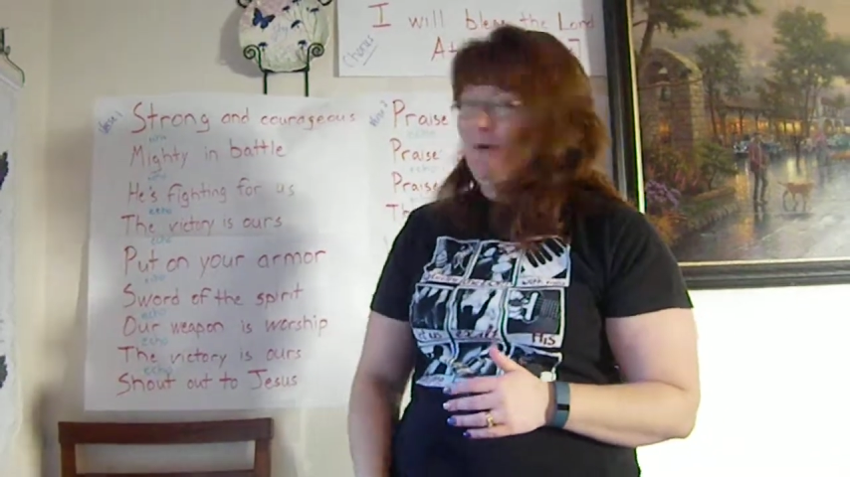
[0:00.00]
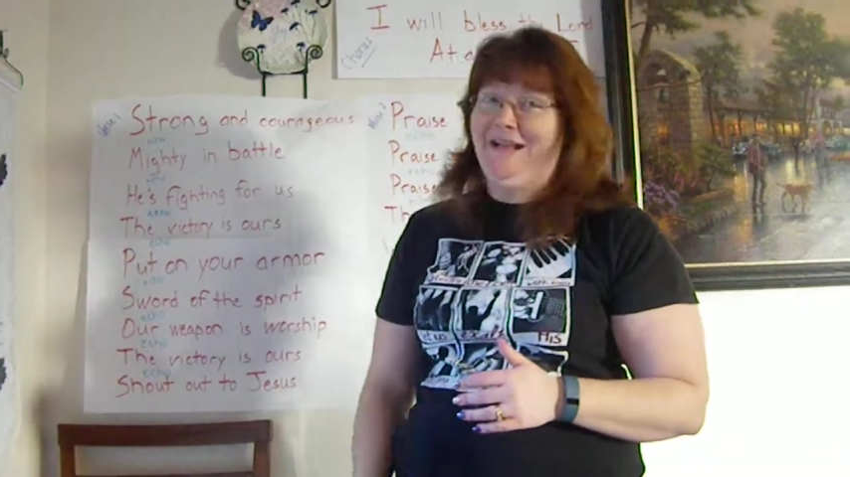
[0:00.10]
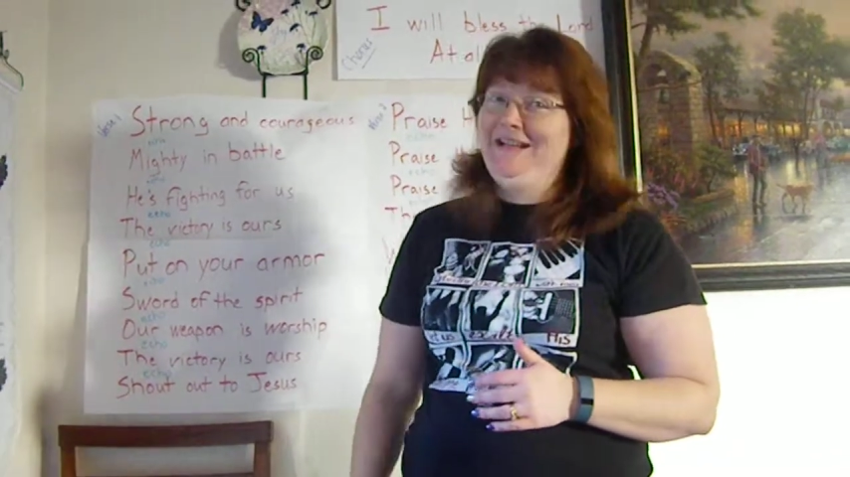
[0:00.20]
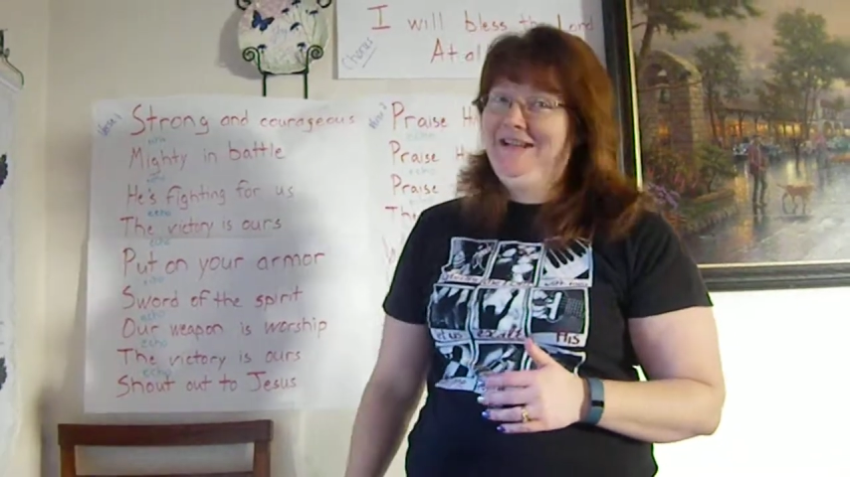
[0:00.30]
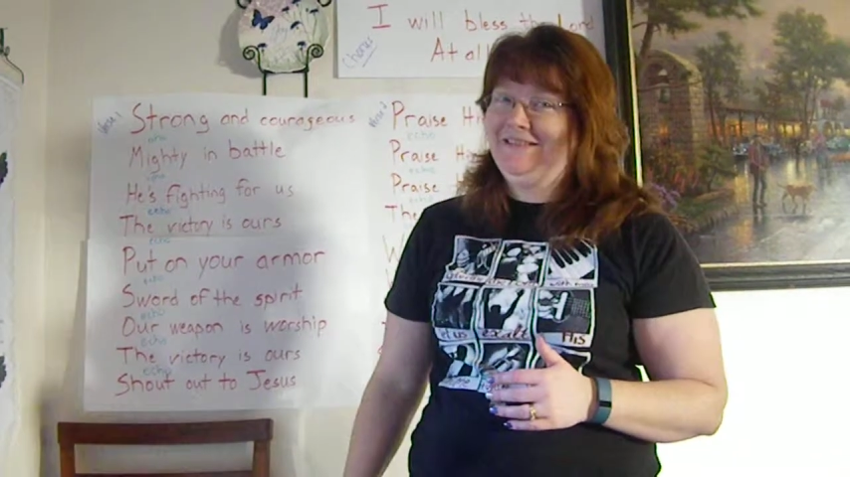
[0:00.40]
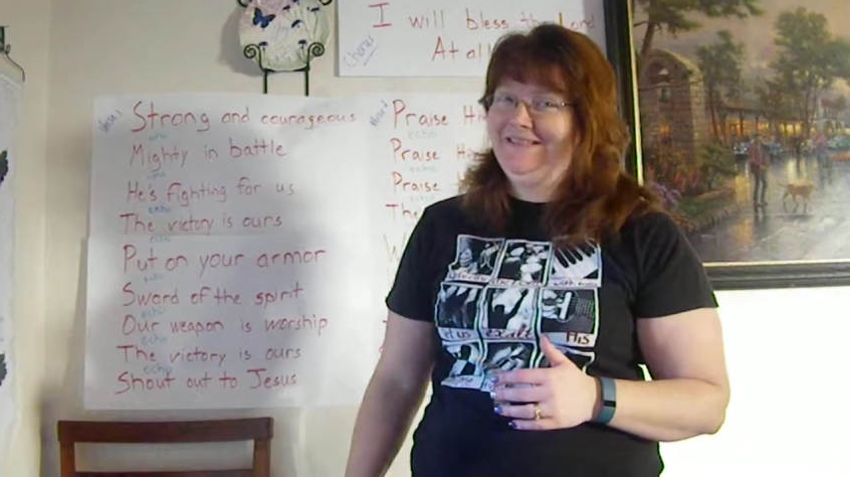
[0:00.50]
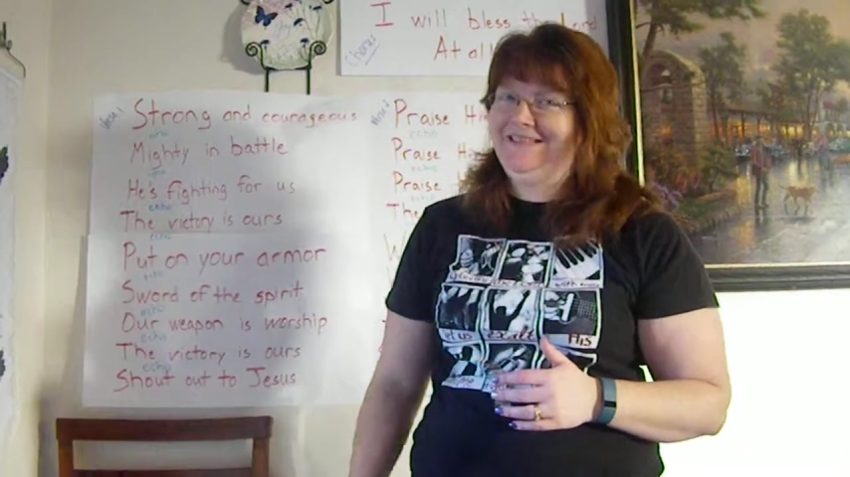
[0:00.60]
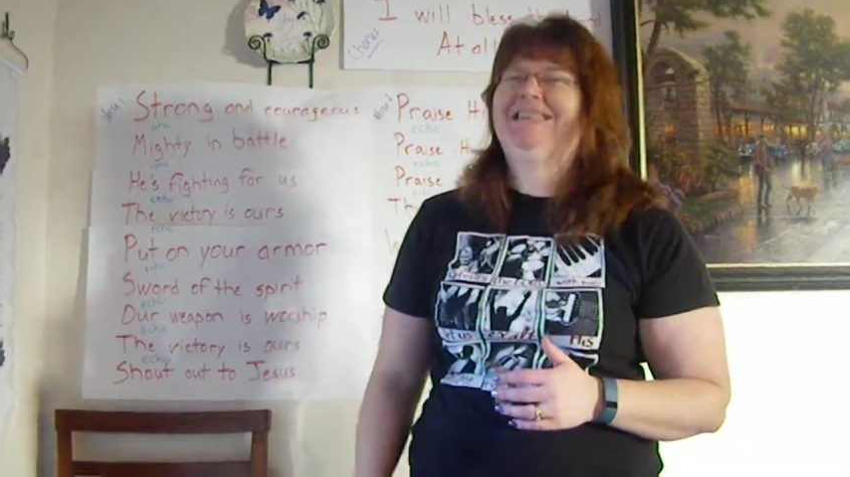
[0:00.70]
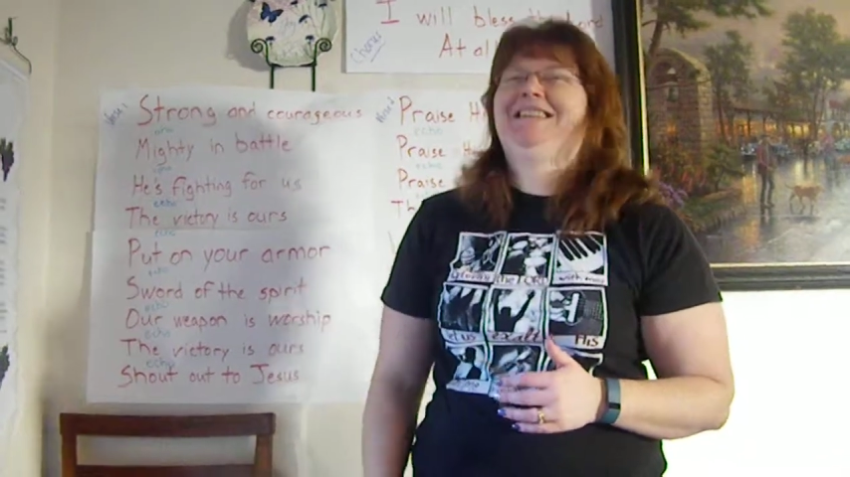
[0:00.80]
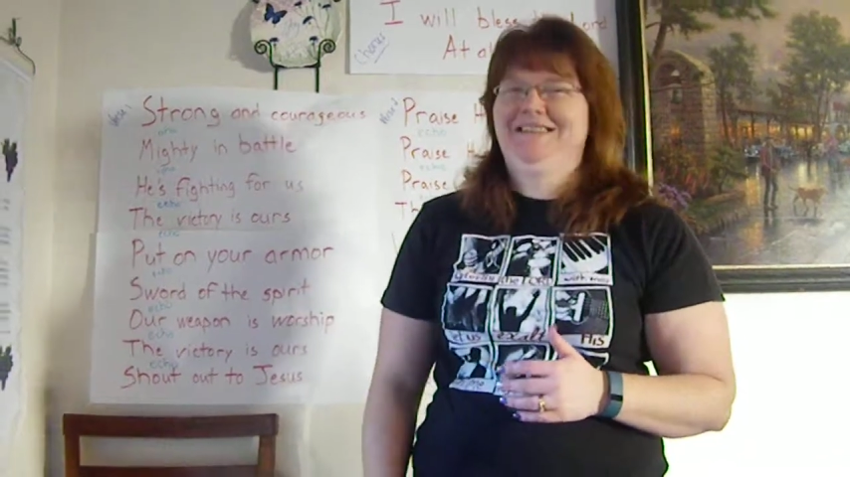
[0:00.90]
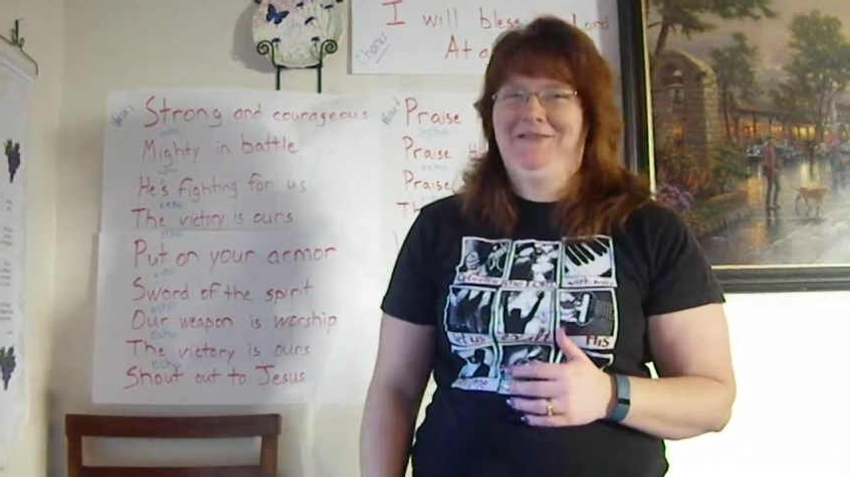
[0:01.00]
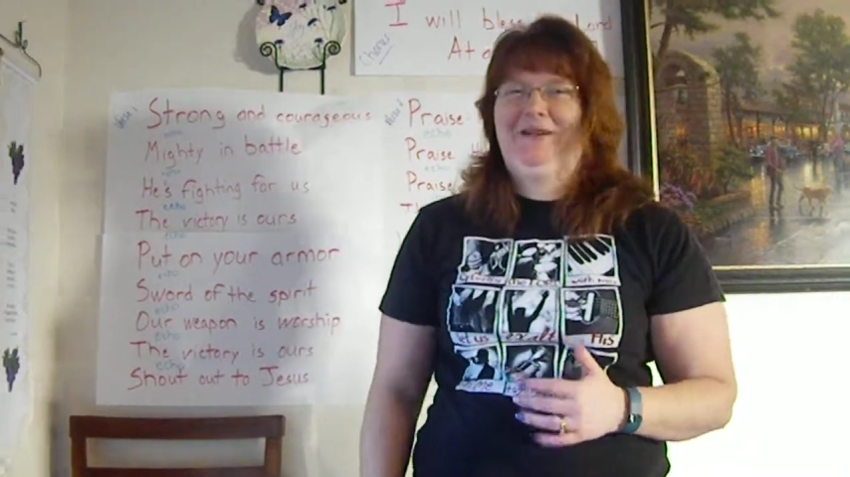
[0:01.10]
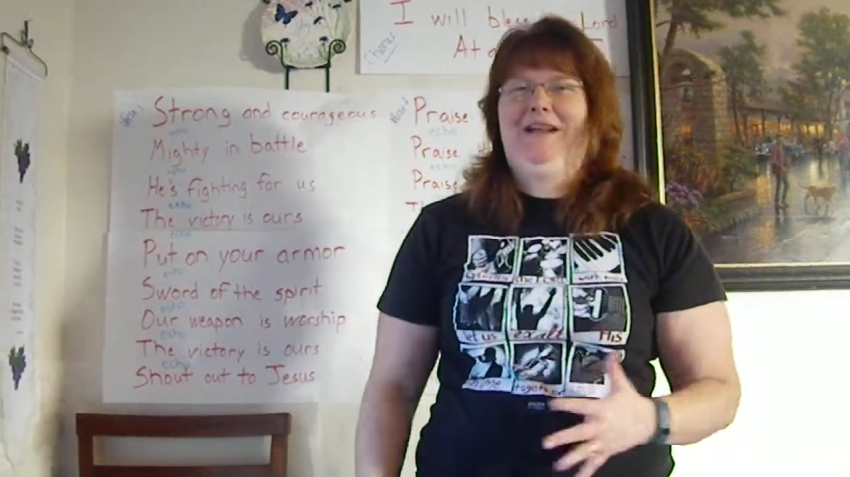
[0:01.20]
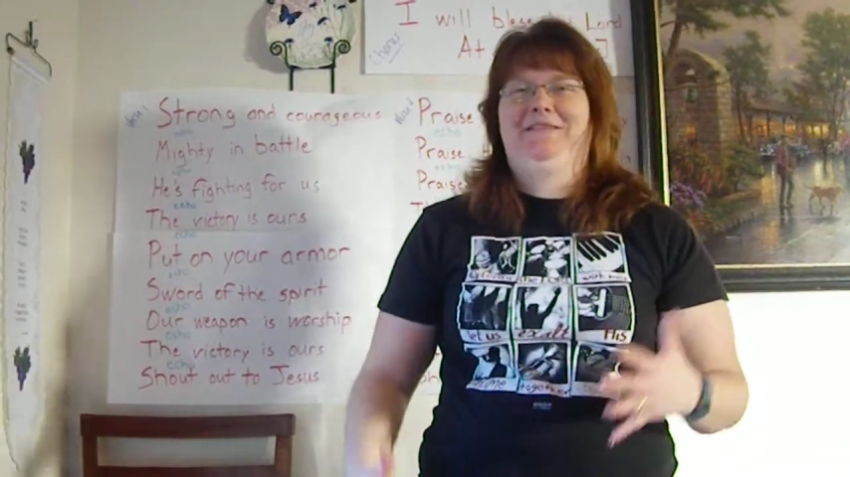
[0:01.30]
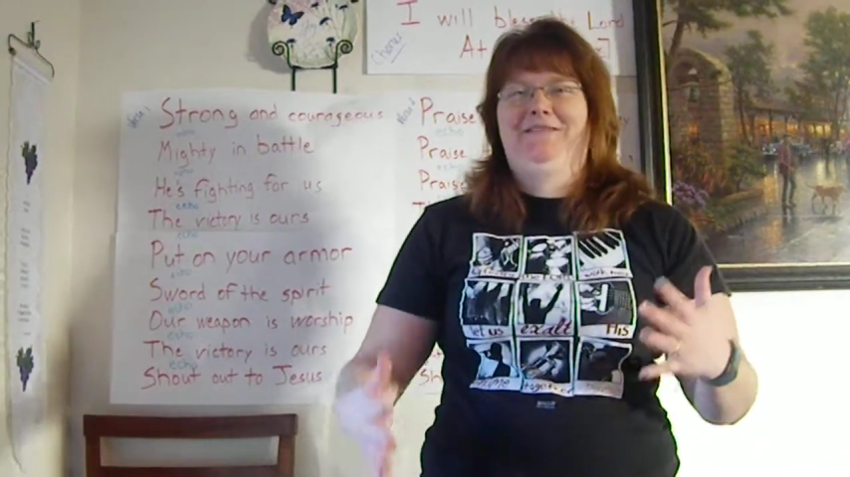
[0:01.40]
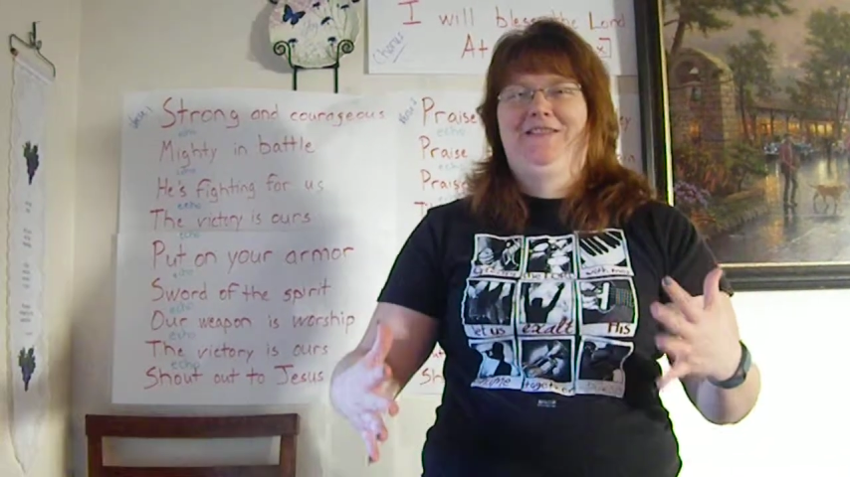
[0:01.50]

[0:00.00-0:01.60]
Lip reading: You ready? Okay.